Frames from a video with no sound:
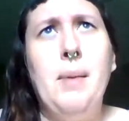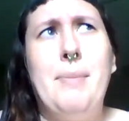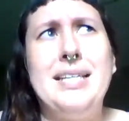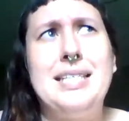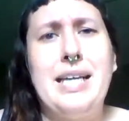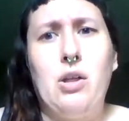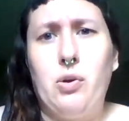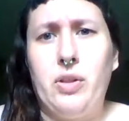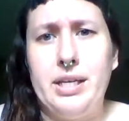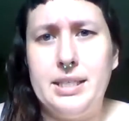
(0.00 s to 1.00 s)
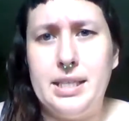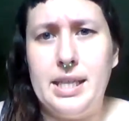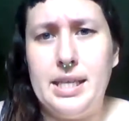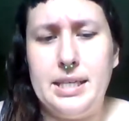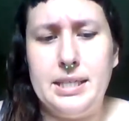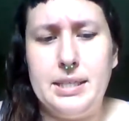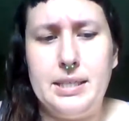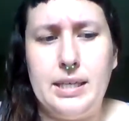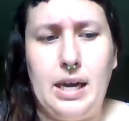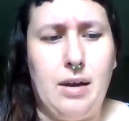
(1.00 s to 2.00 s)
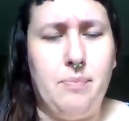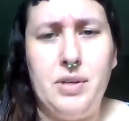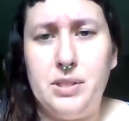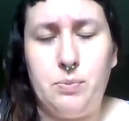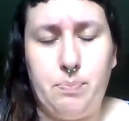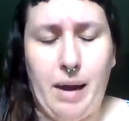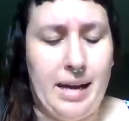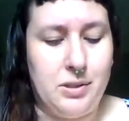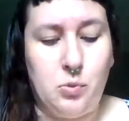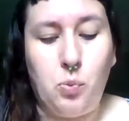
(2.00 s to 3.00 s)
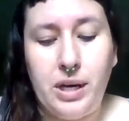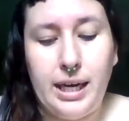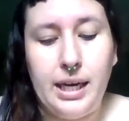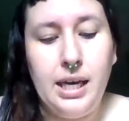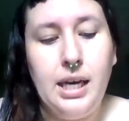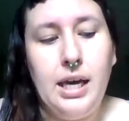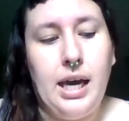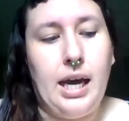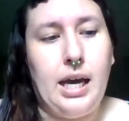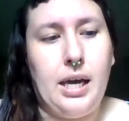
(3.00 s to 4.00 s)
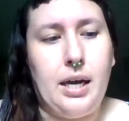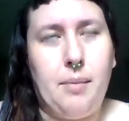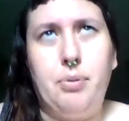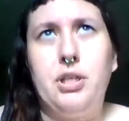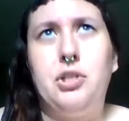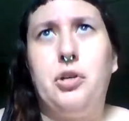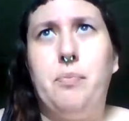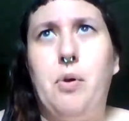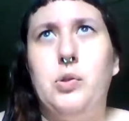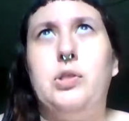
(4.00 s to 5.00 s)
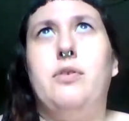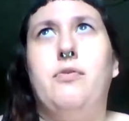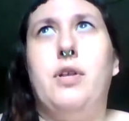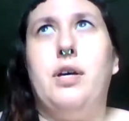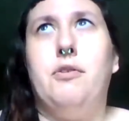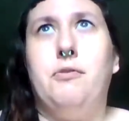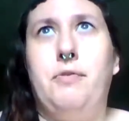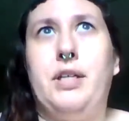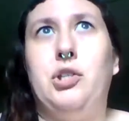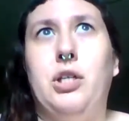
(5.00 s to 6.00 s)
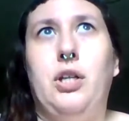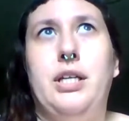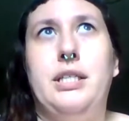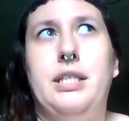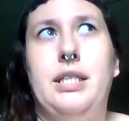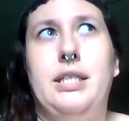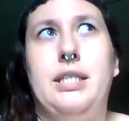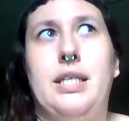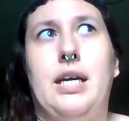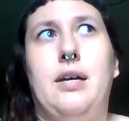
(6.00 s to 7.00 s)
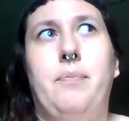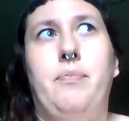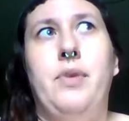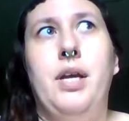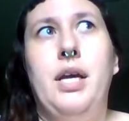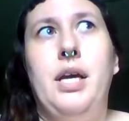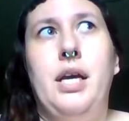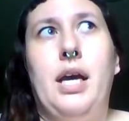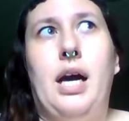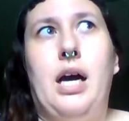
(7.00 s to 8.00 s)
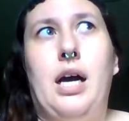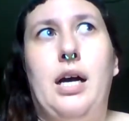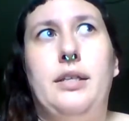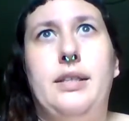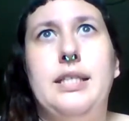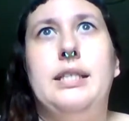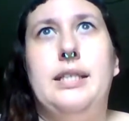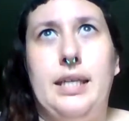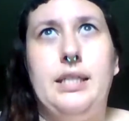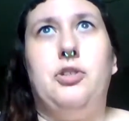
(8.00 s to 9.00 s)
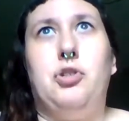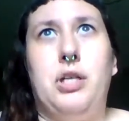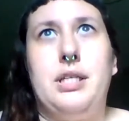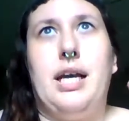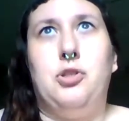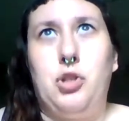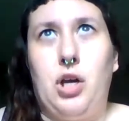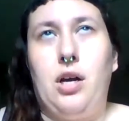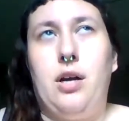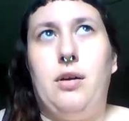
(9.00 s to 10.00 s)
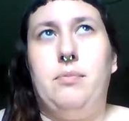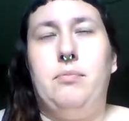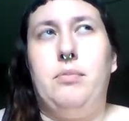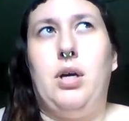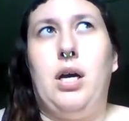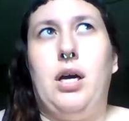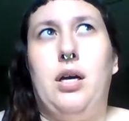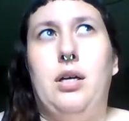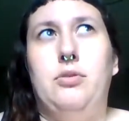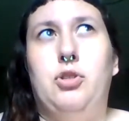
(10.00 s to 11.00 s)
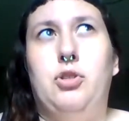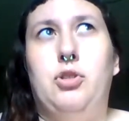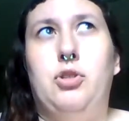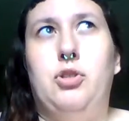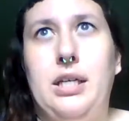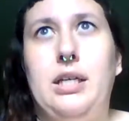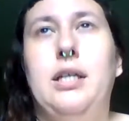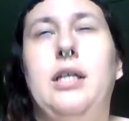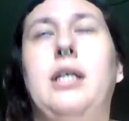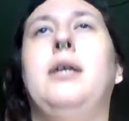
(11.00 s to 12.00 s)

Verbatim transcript: bestseller list this um, this past week, and I'm pretty sure most of the fiction list is um, Uh, is Indigenous. It has John, um, uh, Johnny Appleseed